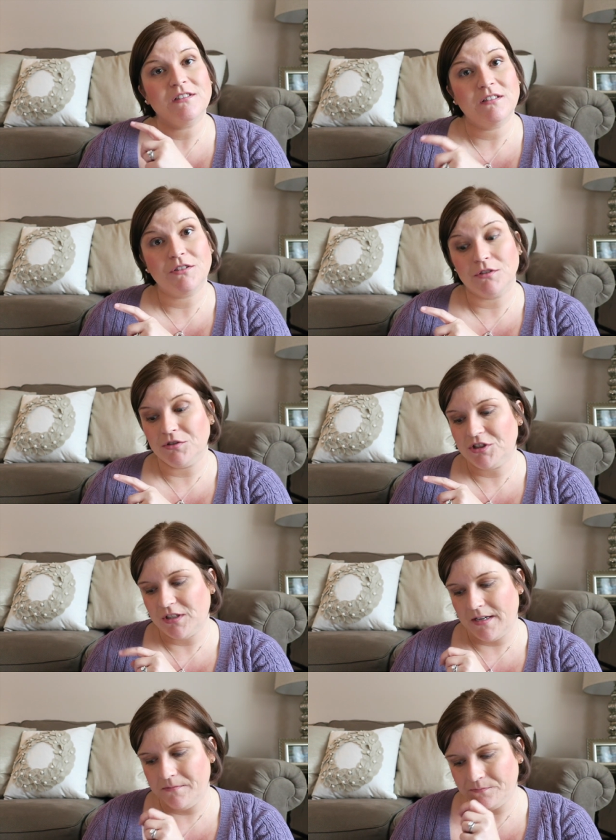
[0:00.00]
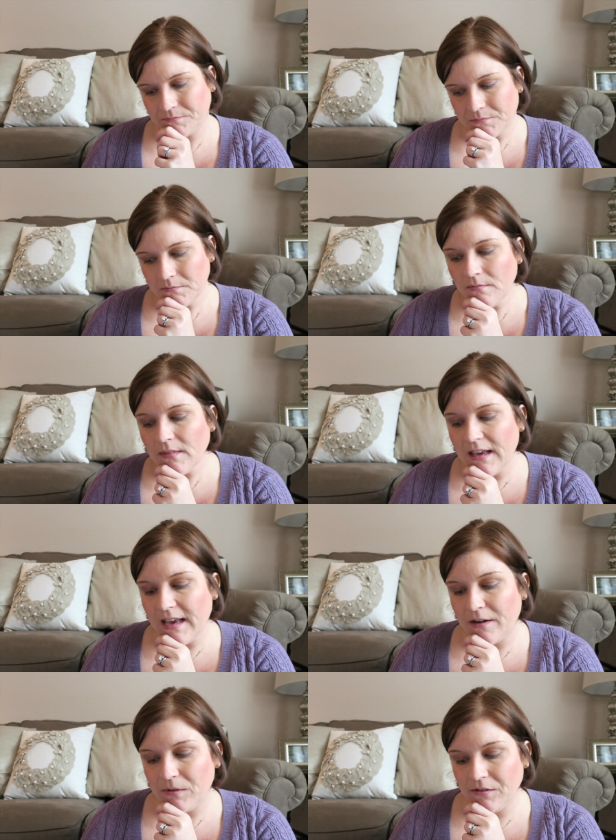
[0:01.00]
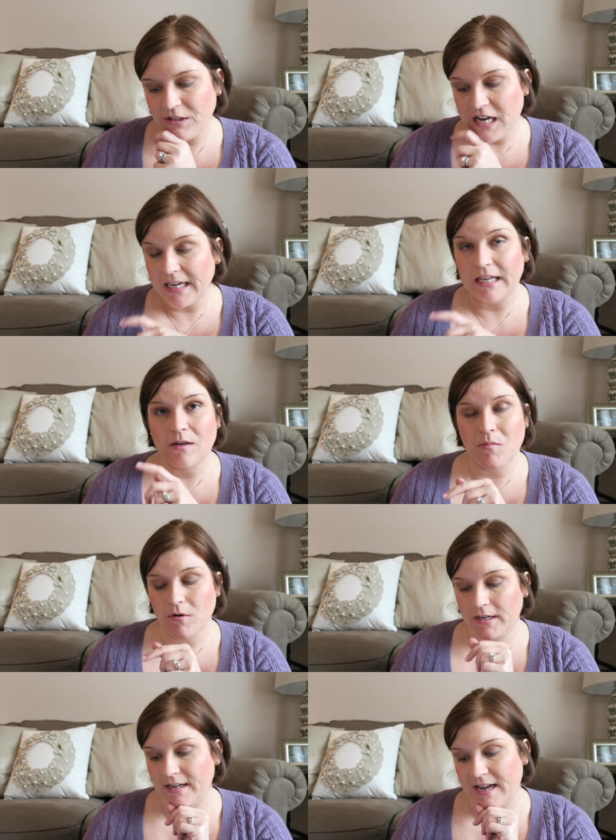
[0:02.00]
to the cruise ship, and we will check in at Port